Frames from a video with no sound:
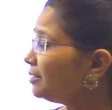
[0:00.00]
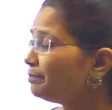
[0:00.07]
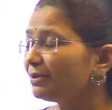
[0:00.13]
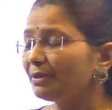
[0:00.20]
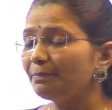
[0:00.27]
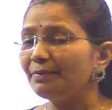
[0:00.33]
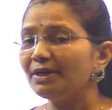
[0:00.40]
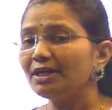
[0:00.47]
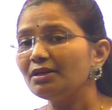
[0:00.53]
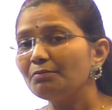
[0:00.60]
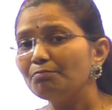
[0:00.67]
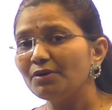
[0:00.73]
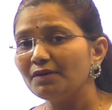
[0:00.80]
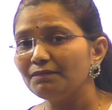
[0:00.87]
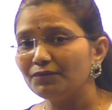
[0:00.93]
prepare a
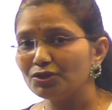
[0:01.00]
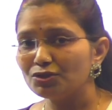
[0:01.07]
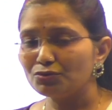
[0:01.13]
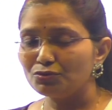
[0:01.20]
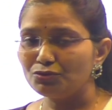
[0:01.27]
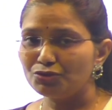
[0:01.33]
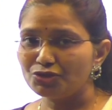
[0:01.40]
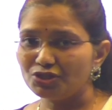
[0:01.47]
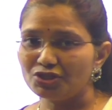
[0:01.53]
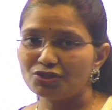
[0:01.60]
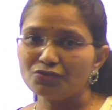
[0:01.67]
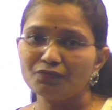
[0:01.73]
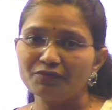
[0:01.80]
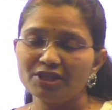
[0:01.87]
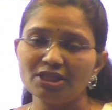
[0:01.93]
buffer solution.
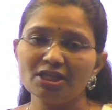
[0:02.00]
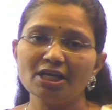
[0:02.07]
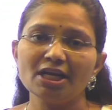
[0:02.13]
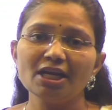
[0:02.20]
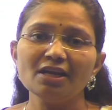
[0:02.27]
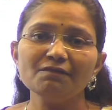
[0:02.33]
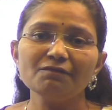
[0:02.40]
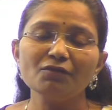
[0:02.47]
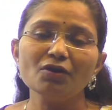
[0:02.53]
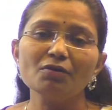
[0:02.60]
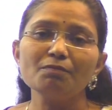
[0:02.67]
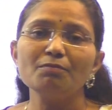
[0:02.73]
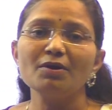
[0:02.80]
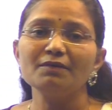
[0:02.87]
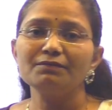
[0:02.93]
So with the help
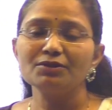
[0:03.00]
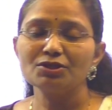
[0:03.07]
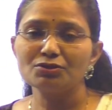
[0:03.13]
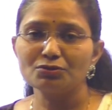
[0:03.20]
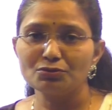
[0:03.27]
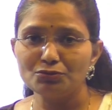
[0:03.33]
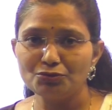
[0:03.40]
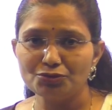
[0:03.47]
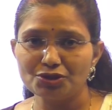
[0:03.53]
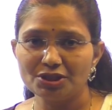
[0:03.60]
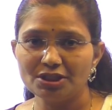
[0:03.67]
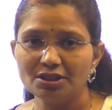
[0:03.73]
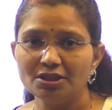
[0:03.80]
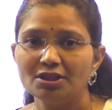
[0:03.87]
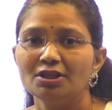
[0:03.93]
of buffer
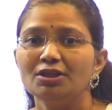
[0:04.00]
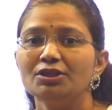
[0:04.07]
solution,